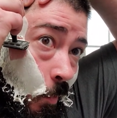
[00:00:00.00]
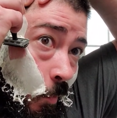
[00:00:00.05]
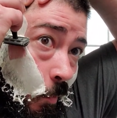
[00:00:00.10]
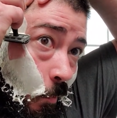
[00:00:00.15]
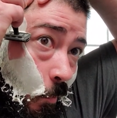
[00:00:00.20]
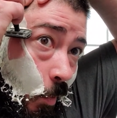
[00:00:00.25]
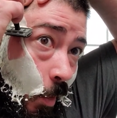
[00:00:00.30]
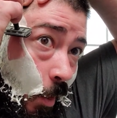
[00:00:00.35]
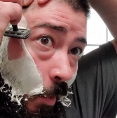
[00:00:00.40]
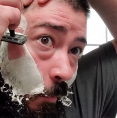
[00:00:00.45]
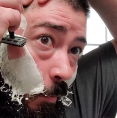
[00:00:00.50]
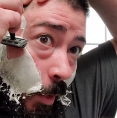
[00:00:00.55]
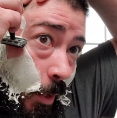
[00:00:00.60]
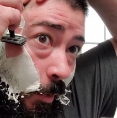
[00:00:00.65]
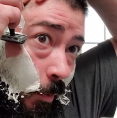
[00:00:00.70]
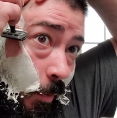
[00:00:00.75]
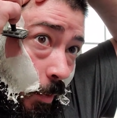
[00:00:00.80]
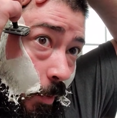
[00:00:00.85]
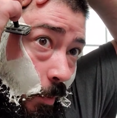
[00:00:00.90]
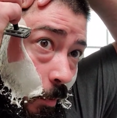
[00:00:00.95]

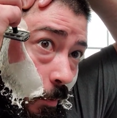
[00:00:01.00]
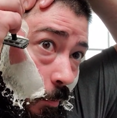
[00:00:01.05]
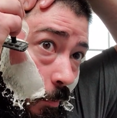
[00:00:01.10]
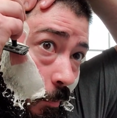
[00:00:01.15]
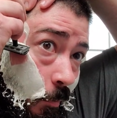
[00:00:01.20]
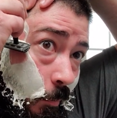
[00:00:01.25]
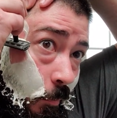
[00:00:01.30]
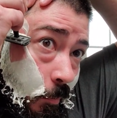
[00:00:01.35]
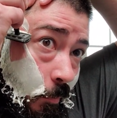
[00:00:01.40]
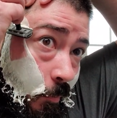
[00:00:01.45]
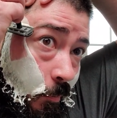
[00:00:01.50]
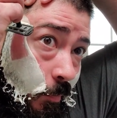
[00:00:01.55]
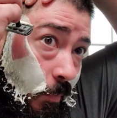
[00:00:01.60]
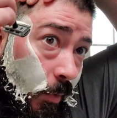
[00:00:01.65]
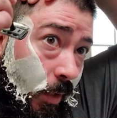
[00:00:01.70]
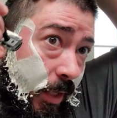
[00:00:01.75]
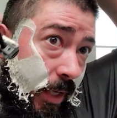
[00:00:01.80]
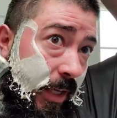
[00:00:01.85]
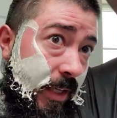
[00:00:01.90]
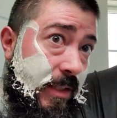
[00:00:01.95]
Rockwell
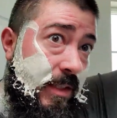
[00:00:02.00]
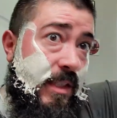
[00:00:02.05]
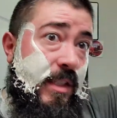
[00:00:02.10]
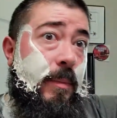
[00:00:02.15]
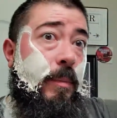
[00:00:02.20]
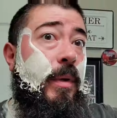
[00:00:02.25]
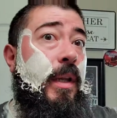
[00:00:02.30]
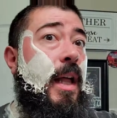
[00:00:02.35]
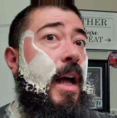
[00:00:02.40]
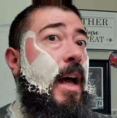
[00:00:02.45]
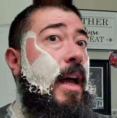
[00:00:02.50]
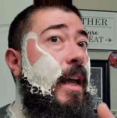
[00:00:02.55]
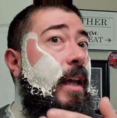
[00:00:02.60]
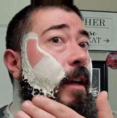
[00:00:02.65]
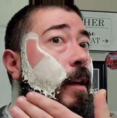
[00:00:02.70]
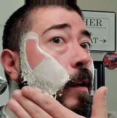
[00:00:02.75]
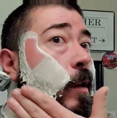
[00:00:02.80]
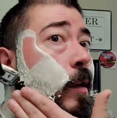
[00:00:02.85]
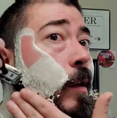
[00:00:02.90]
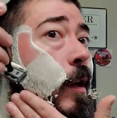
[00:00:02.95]
and Supply
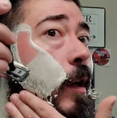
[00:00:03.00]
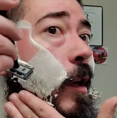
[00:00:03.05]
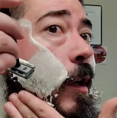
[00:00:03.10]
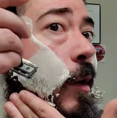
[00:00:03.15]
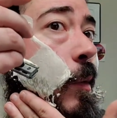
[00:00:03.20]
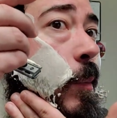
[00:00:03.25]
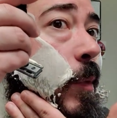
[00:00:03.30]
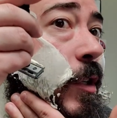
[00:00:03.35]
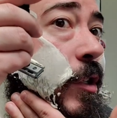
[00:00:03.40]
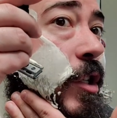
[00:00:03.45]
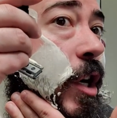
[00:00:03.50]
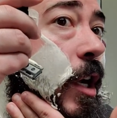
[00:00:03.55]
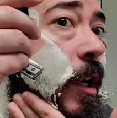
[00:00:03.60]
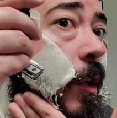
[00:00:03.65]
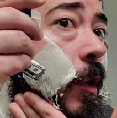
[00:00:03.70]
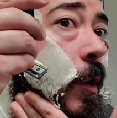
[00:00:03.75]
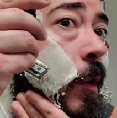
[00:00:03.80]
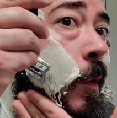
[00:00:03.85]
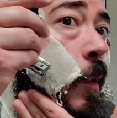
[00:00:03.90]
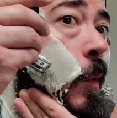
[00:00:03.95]
um,
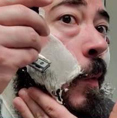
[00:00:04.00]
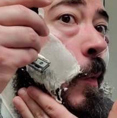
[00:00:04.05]
Injector